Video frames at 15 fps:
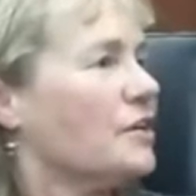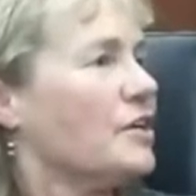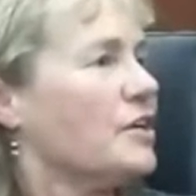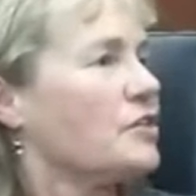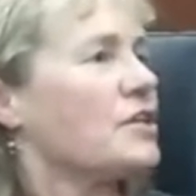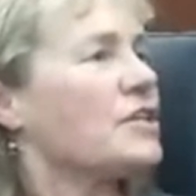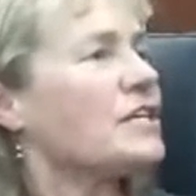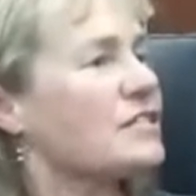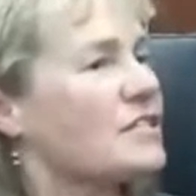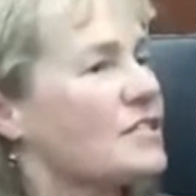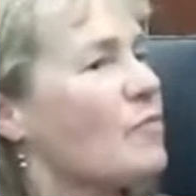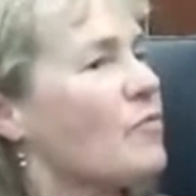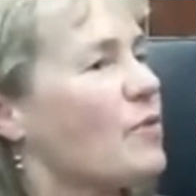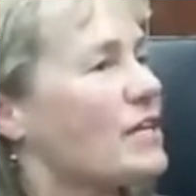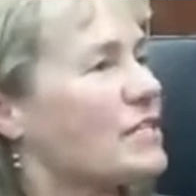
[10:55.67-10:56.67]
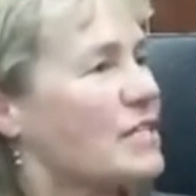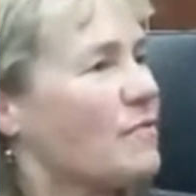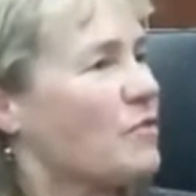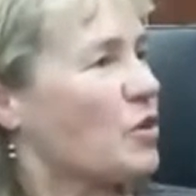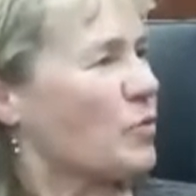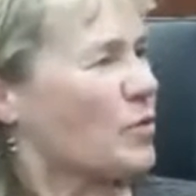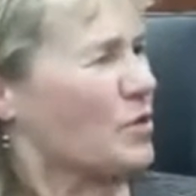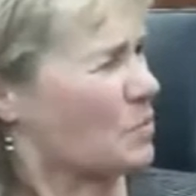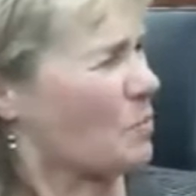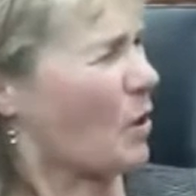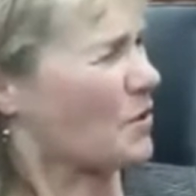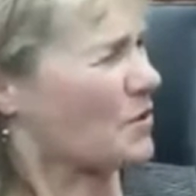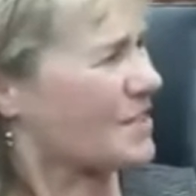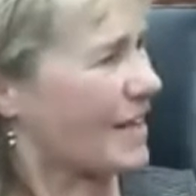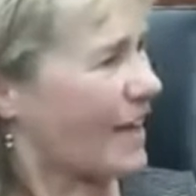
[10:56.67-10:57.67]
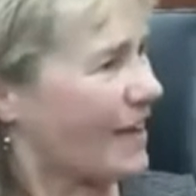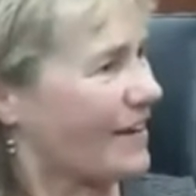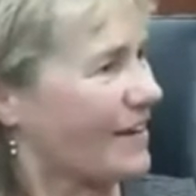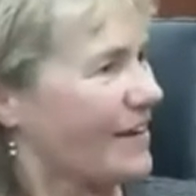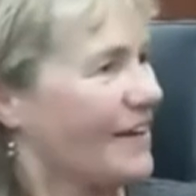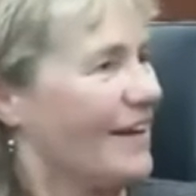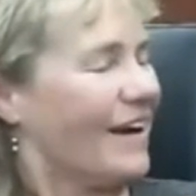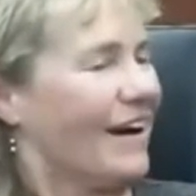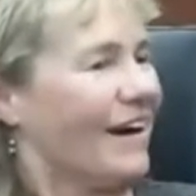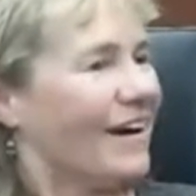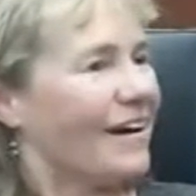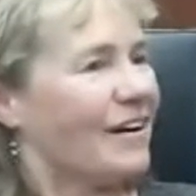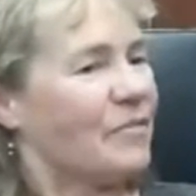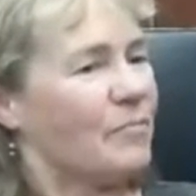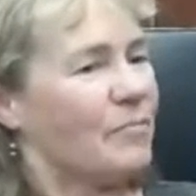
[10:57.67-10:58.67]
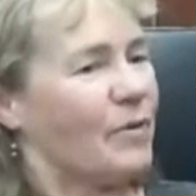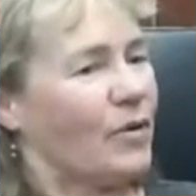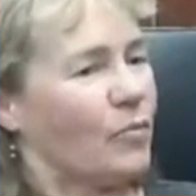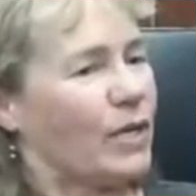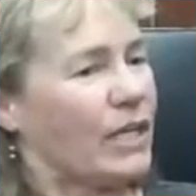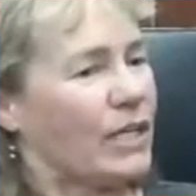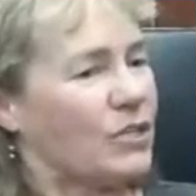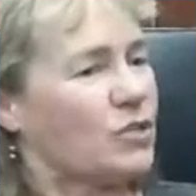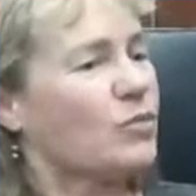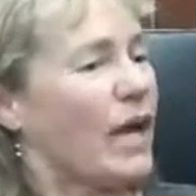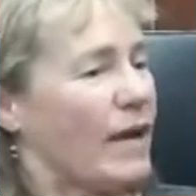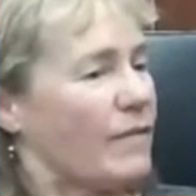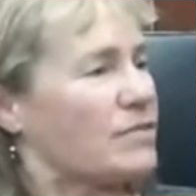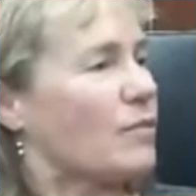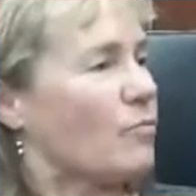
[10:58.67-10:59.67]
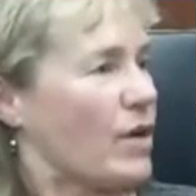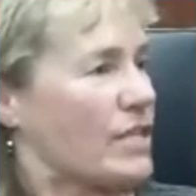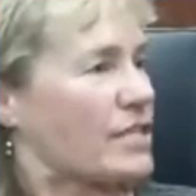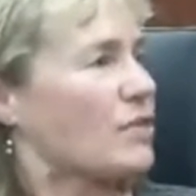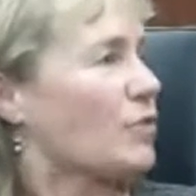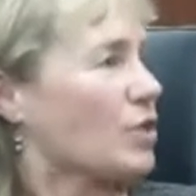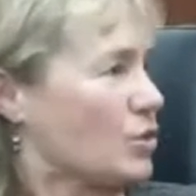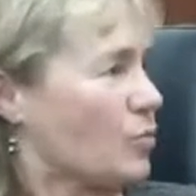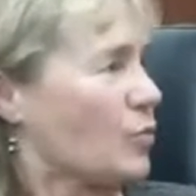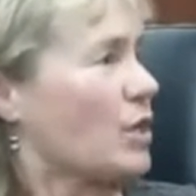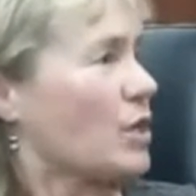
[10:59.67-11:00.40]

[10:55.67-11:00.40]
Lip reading: So I think in some ways, even though we're a small state, we do have some ways in which we can